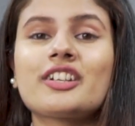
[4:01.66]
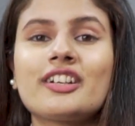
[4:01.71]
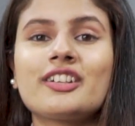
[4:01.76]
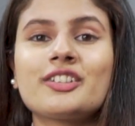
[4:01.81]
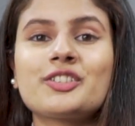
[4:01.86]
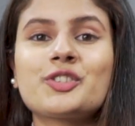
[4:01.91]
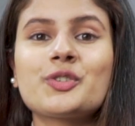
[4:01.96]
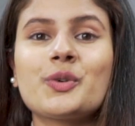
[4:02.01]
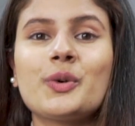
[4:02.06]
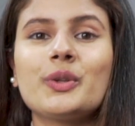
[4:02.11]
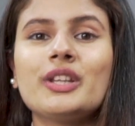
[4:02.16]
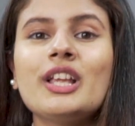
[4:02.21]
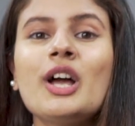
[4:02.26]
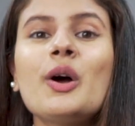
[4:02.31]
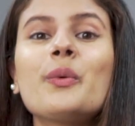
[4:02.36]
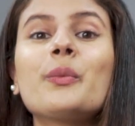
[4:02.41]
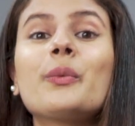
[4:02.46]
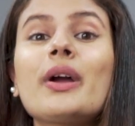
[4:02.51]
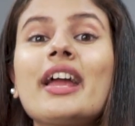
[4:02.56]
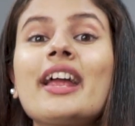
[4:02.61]
control,
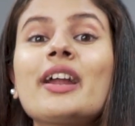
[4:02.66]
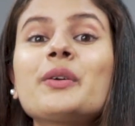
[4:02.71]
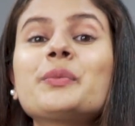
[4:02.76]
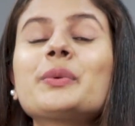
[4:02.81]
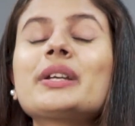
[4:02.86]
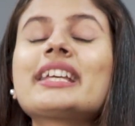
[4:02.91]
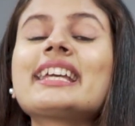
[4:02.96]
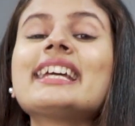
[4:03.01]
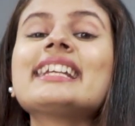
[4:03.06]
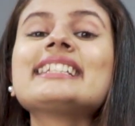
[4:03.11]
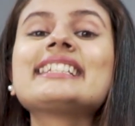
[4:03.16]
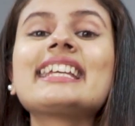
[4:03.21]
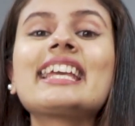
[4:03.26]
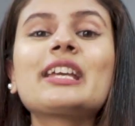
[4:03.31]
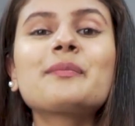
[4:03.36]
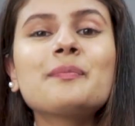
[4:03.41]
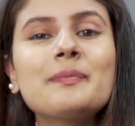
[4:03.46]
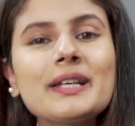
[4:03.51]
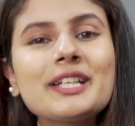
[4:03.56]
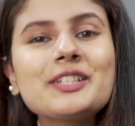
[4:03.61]
where we can
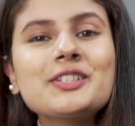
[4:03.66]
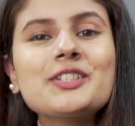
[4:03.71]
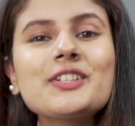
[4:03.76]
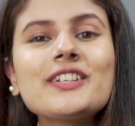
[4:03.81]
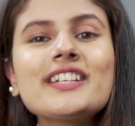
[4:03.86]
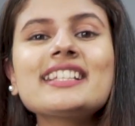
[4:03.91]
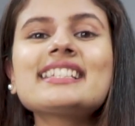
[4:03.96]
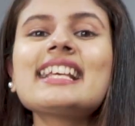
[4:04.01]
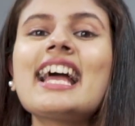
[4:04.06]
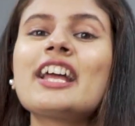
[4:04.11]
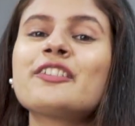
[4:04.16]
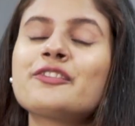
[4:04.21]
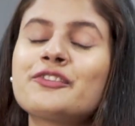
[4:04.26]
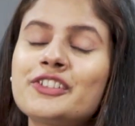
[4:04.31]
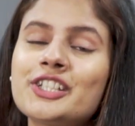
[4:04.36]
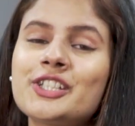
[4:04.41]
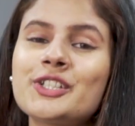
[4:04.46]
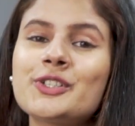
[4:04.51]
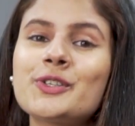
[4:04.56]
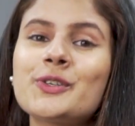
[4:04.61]
take pictures and
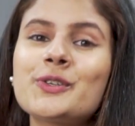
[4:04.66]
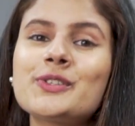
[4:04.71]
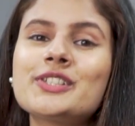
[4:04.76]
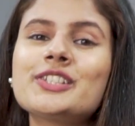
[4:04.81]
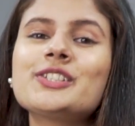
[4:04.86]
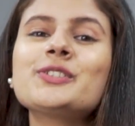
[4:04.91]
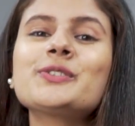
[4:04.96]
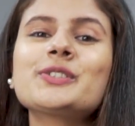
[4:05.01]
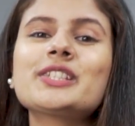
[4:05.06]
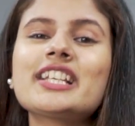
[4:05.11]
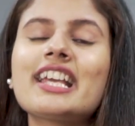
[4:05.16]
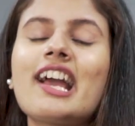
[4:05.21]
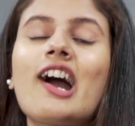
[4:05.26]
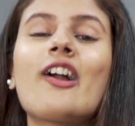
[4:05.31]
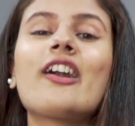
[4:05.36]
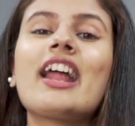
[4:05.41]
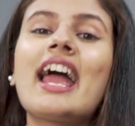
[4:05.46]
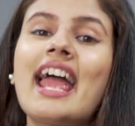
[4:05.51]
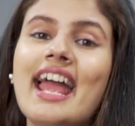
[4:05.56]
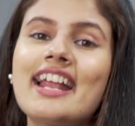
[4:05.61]
videos using
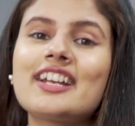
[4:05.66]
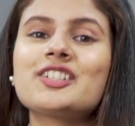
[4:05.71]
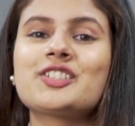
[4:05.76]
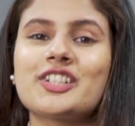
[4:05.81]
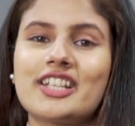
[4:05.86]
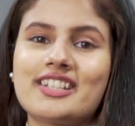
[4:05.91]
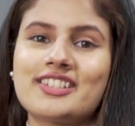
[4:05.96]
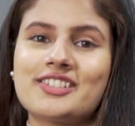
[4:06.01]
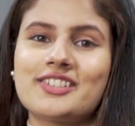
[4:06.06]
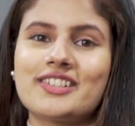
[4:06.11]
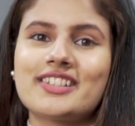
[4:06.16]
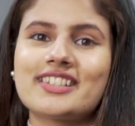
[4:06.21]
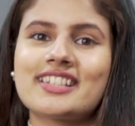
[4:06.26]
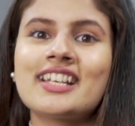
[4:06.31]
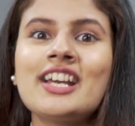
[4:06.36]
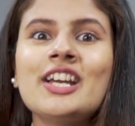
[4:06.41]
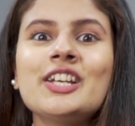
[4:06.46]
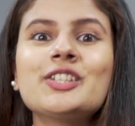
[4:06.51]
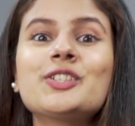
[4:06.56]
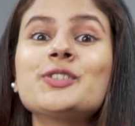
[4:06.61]
our hand gestures.
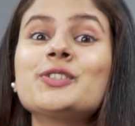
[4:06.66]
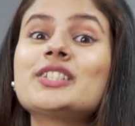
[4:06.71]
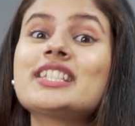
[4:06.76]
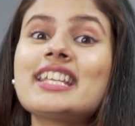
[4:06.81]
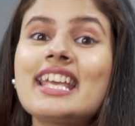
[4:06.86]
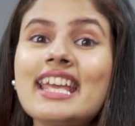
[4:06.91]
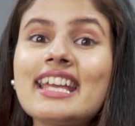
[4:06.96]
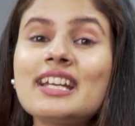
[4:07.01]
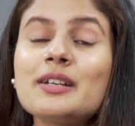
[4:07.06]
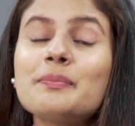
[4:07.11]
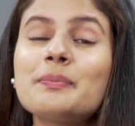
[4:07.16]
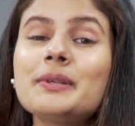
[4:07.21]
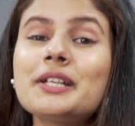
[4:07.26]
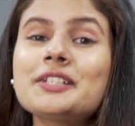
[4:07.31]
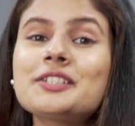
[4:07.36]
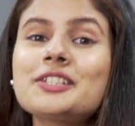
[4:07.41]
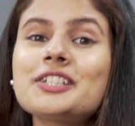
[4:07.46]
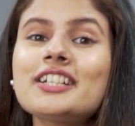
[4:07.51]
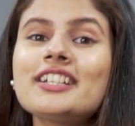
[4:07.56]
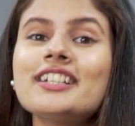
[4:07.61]
To take a
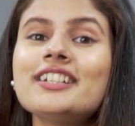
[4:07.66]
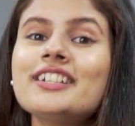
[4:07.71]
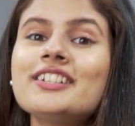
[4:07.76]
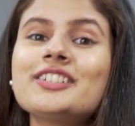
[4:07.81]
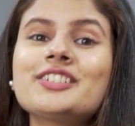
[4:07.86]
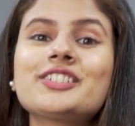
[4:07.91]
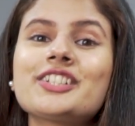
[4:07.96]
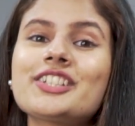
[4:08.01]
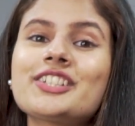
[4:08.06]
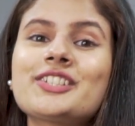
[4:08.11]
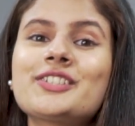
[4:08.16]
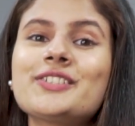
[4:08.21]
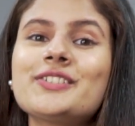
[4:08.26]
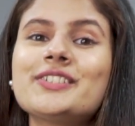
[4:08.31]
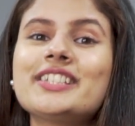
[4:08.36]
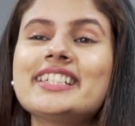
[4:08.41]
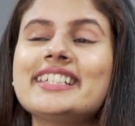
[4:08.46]
picture, just do